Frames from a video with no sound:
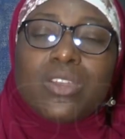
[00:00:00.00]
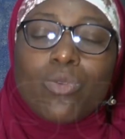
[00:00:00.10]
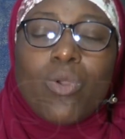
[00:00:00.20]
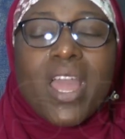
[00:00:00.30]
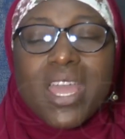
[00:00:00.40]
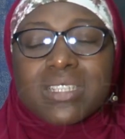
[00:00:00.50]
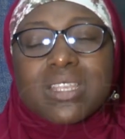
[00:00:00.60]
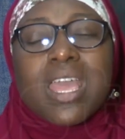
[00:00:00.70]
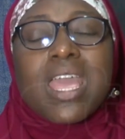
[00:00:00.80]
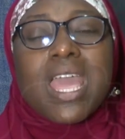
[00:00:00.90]
that
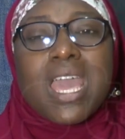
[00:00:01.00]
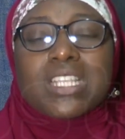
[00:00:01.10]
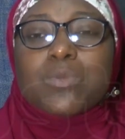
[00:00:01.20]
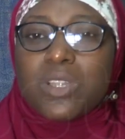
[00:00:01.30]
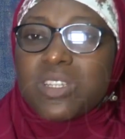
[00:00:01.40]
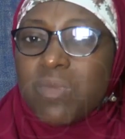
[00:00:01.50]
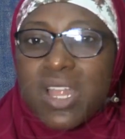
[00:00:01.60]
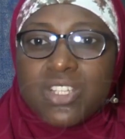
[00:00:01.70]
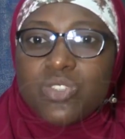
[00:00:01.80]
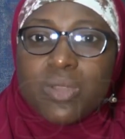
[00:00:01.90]
requires expert
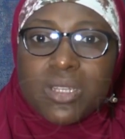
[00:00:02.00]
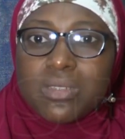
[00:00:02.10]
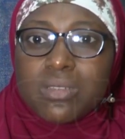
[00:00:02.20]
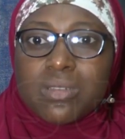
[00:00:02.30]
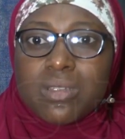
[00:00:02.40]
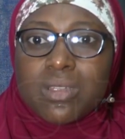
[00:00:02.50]
management.